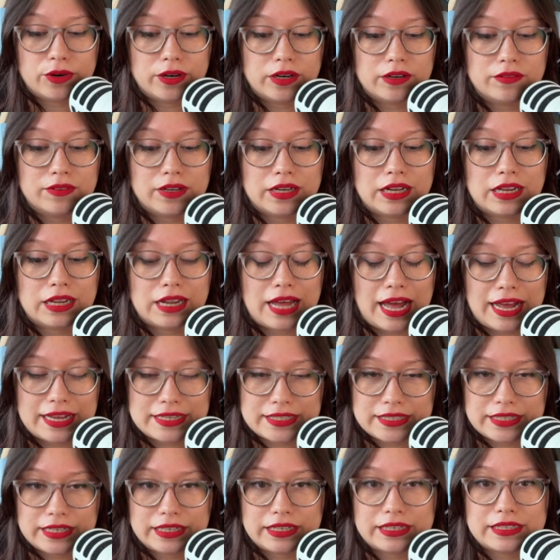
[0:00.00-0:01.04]
of a
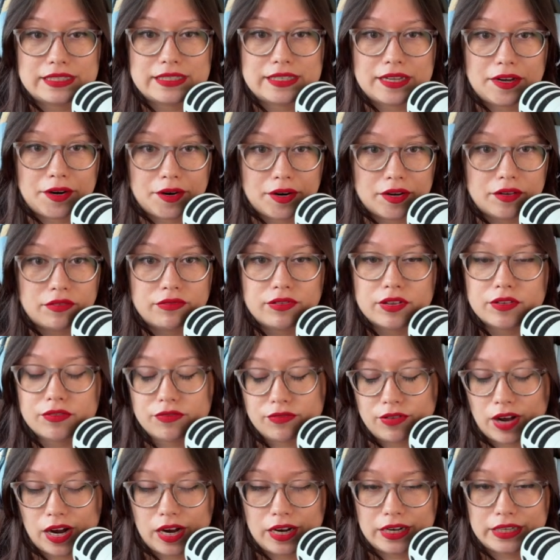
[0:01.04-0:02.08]
classic serif
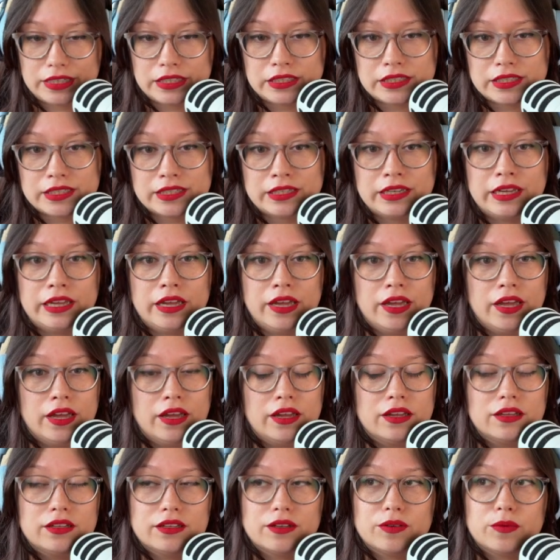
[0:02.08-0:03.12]
font,
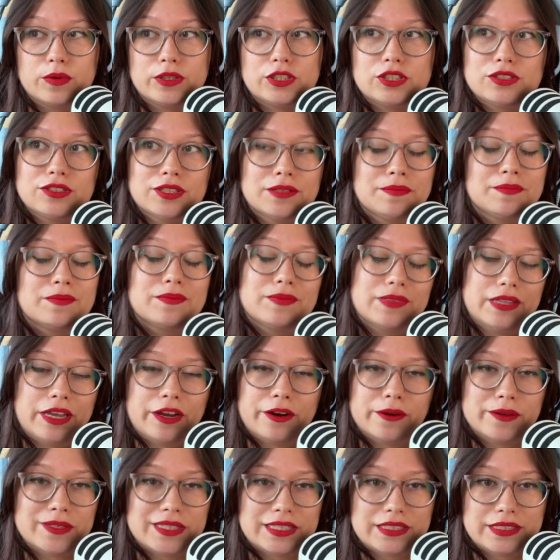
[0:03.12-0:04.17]
which
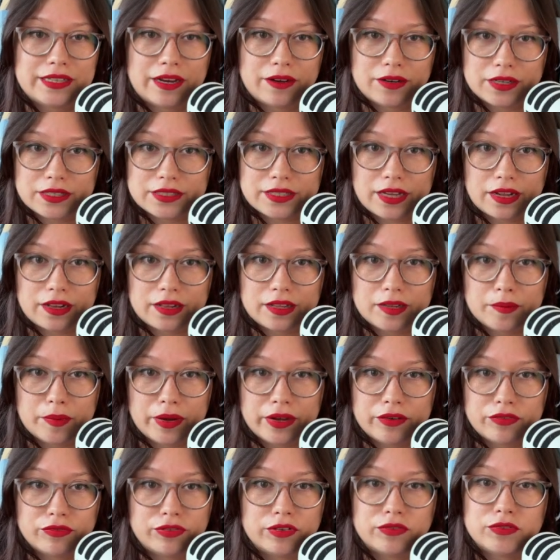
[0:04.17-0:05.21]
narrows it down exactly by
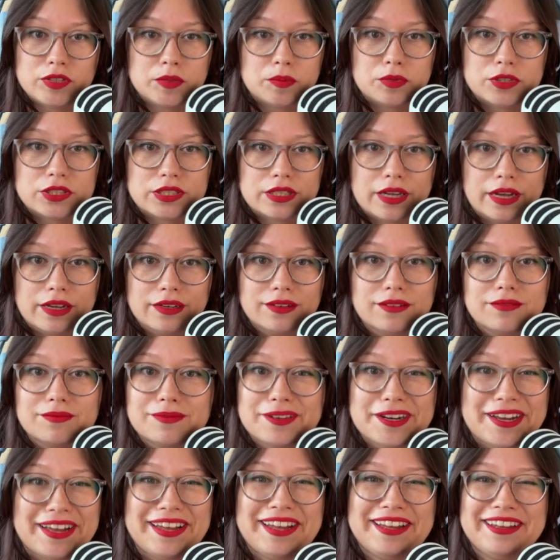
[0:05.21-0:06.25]
50%,
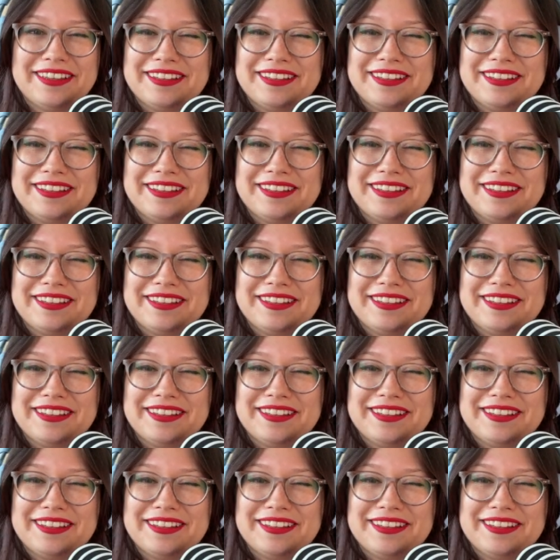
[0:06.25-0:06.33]
right?